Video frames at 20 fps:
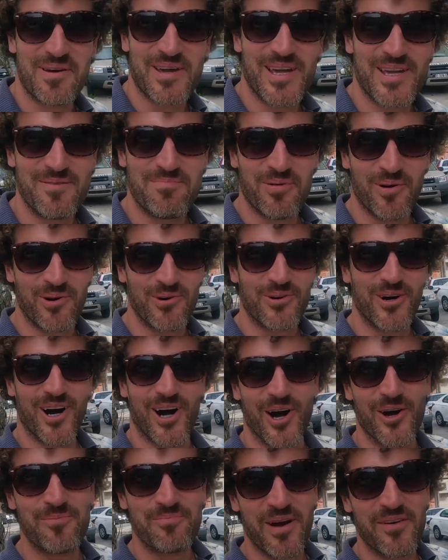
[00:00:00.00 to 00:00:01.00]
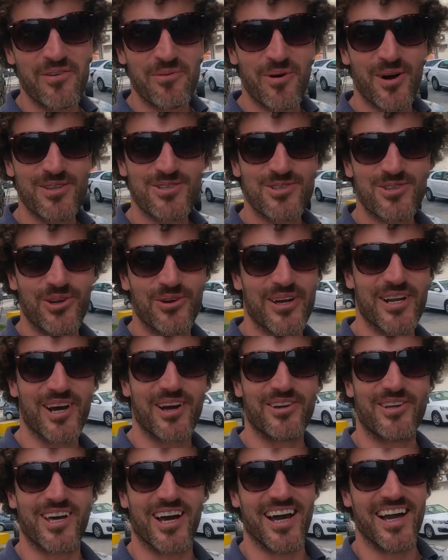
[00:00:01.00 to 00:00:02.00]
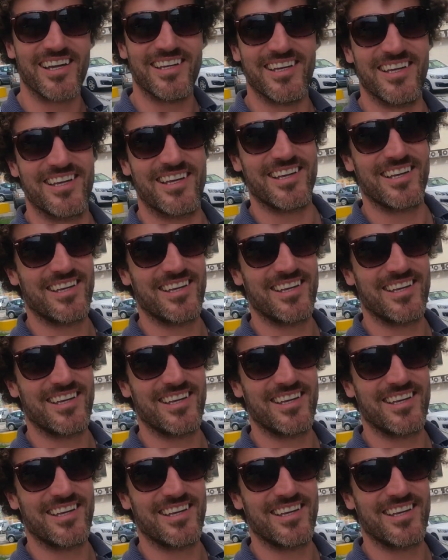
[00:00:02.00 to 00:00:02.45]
people, hope everyone's doing okay.